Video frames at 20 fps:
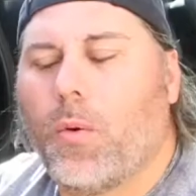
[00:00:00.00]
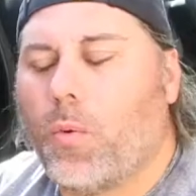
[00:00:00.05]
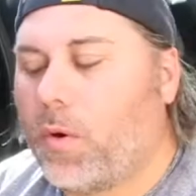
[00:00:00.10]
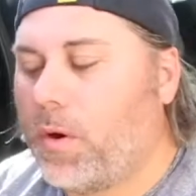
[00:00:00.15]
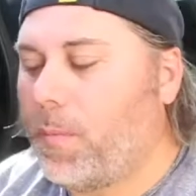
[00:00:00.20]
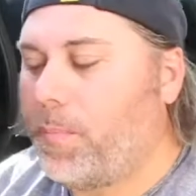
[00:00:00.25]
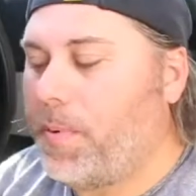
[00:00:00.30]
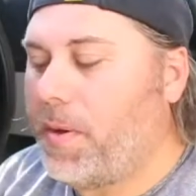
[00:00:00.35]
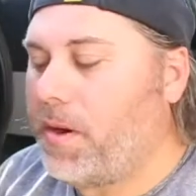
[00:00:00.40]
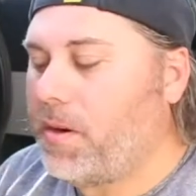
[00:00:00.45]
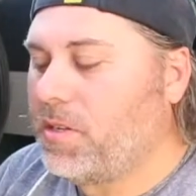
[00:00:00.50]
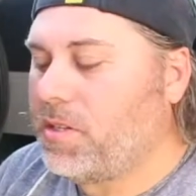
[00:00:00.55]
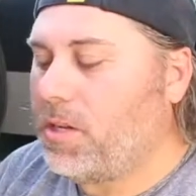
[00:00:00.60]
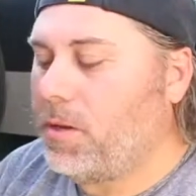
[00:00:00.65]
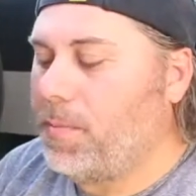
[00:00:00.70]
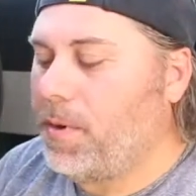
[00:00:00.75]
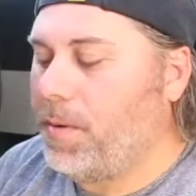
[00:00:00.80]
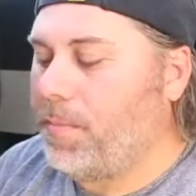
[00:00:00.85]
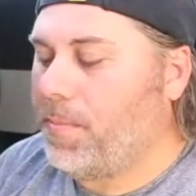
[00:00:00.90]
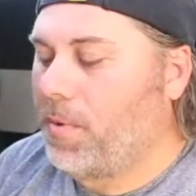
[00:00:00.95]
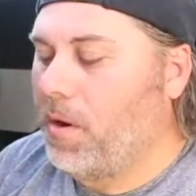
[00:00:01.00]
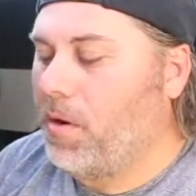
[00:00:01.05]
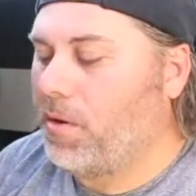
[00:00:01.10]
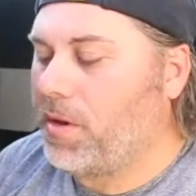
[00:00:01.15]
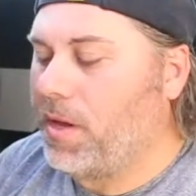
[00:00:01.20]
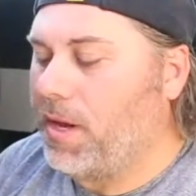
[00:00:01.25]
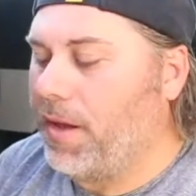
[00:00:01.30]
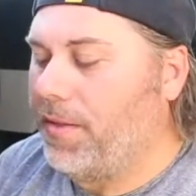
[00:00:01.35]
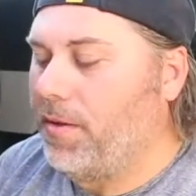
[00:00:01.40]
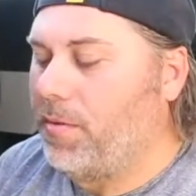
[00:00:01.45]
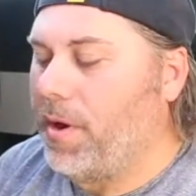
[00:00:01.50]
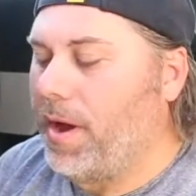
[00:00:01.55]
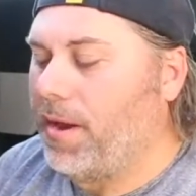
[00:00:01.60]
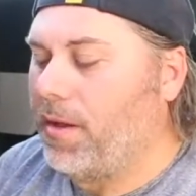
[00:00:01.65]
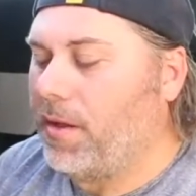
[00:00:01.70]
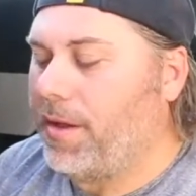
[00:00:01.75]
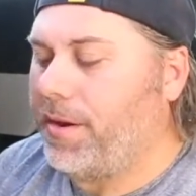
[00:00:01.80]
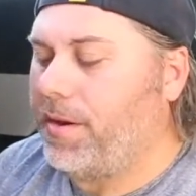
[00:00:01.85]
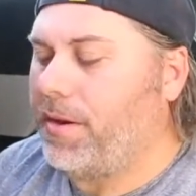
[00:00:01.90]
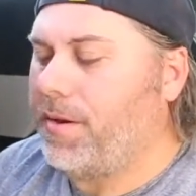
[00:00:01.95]
What appears to be broken on the
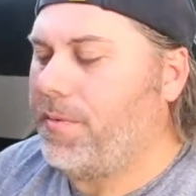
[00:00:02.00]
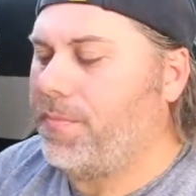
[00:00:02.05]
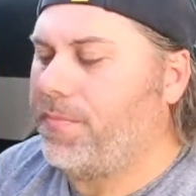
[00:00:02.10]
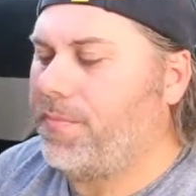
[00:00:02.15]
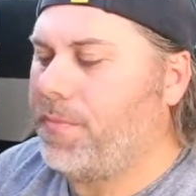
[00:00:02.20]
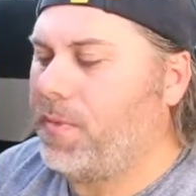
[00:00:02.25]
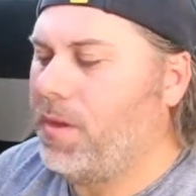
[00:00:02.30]
regulator,